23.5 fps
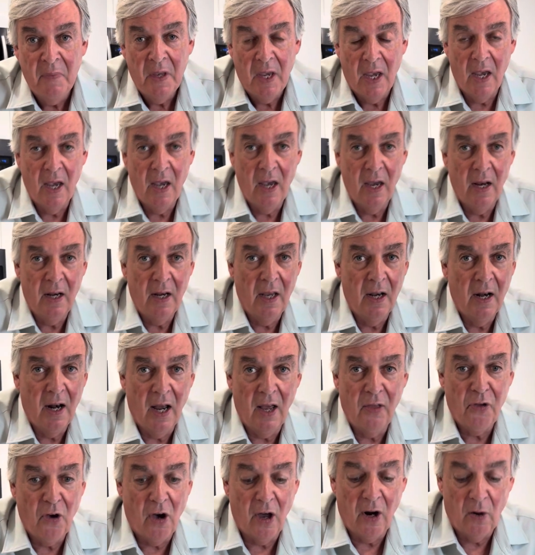And I
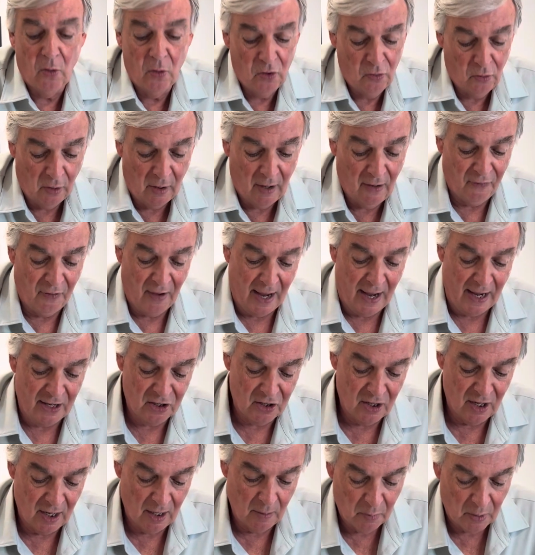thought it was really
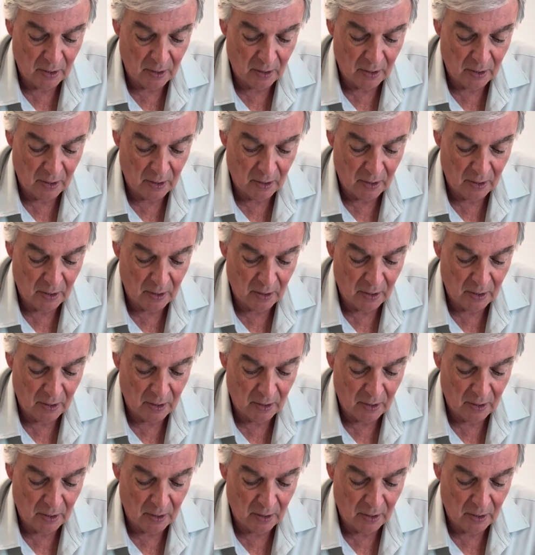fascinating.